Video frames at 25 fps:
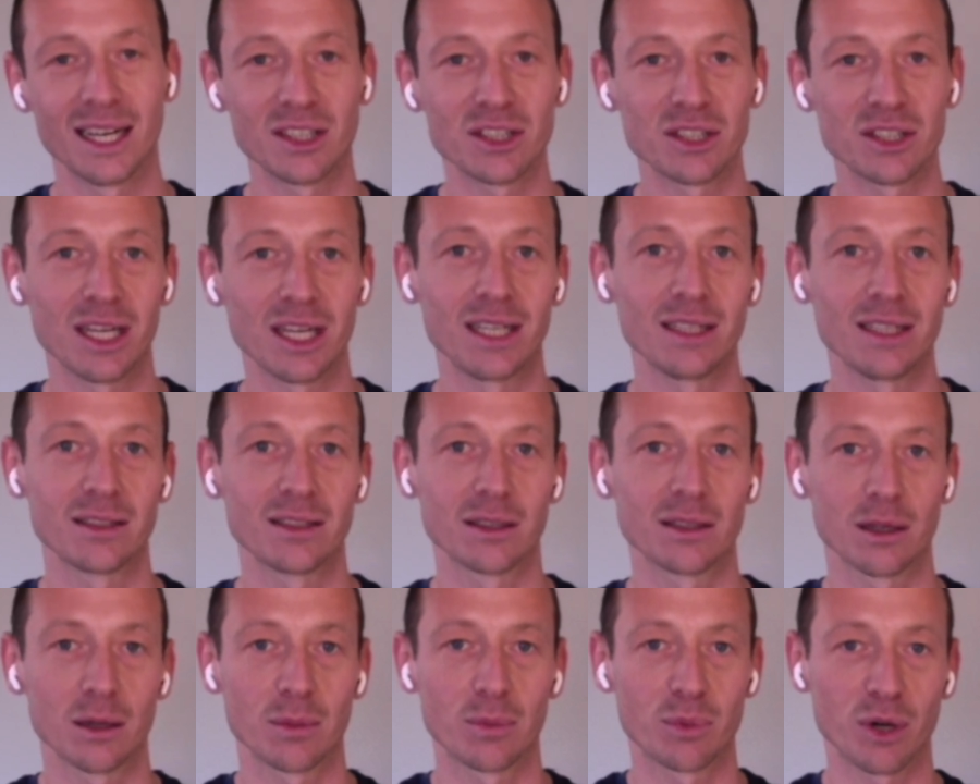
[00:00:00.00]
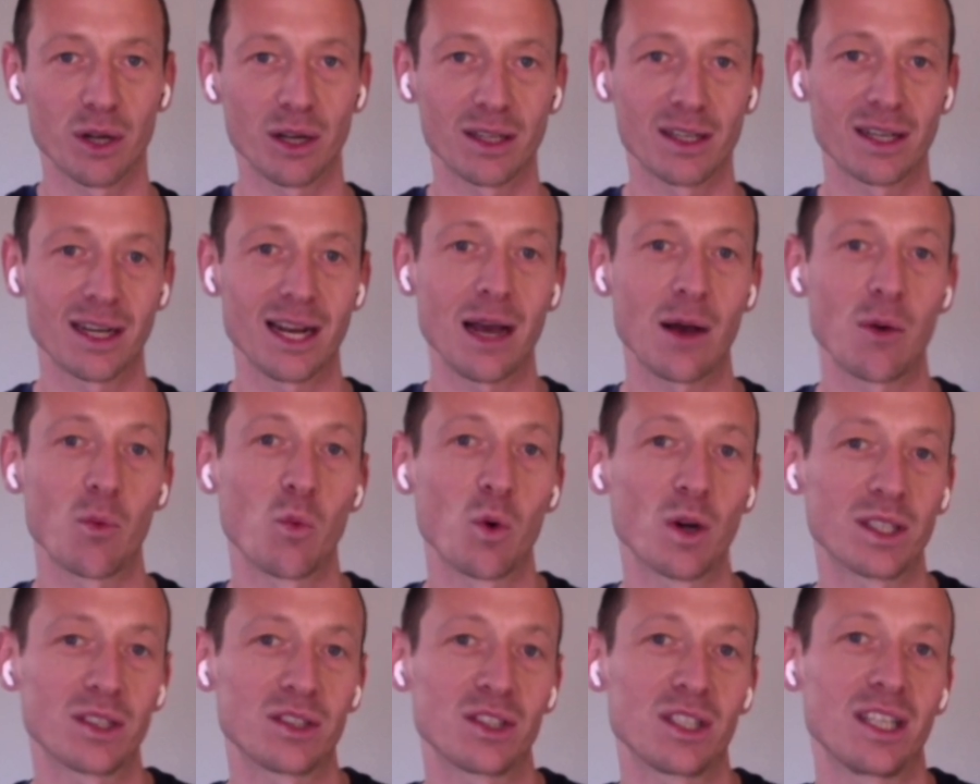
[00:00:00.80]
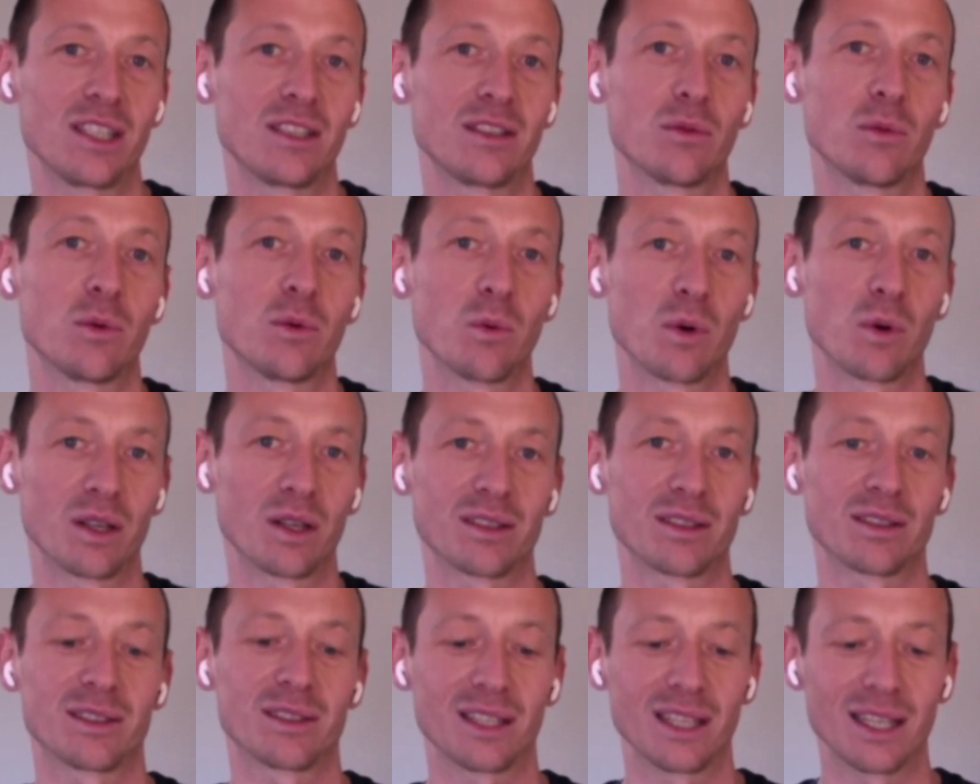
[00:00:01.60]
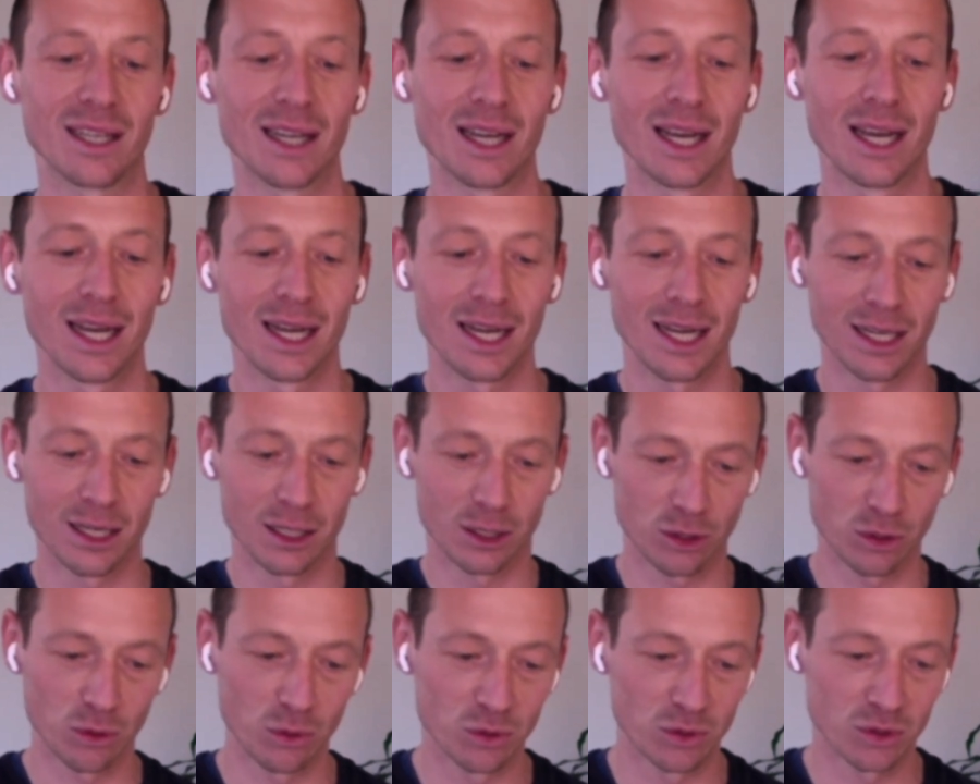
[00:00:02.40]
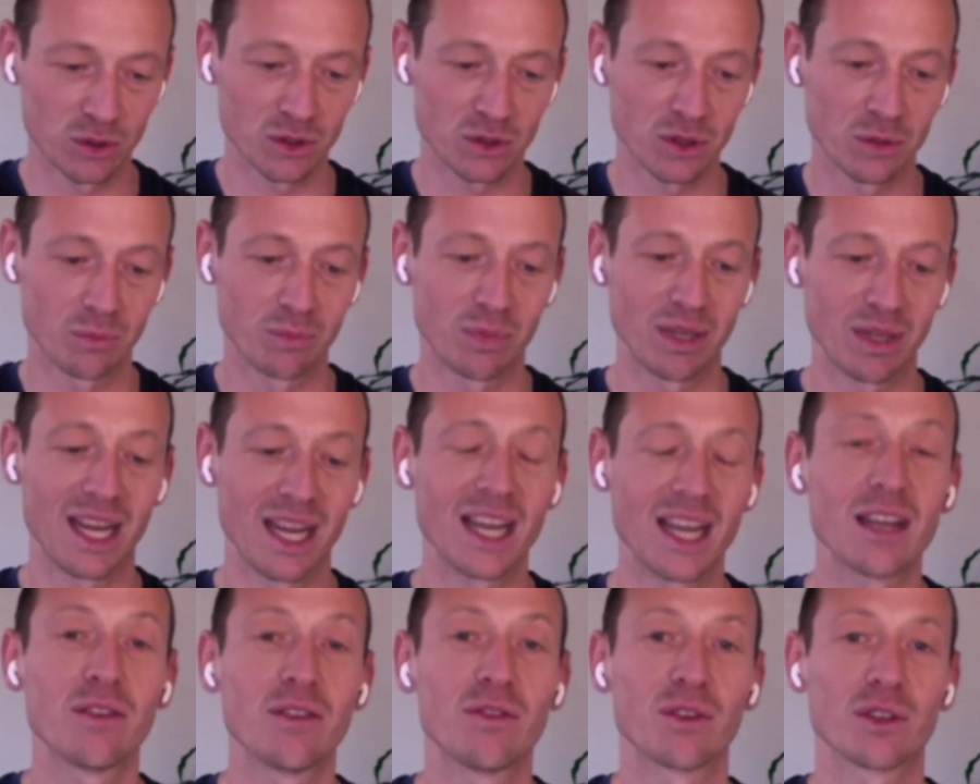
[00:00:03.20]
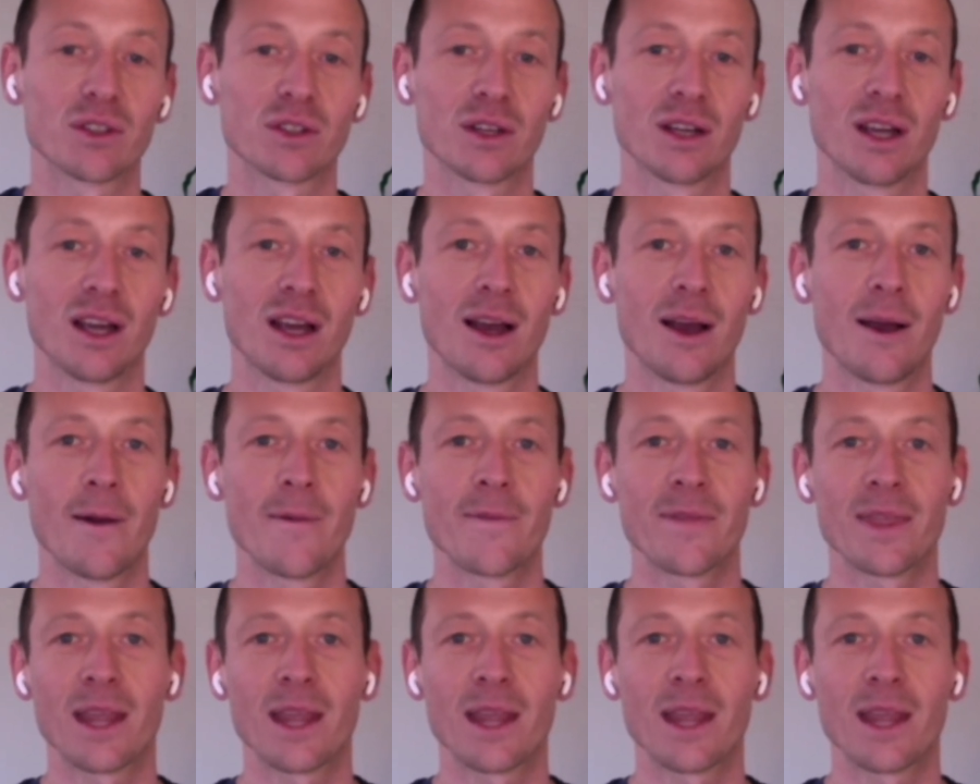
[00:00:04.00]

a change in our product and what change do we want to see in our users' behavior?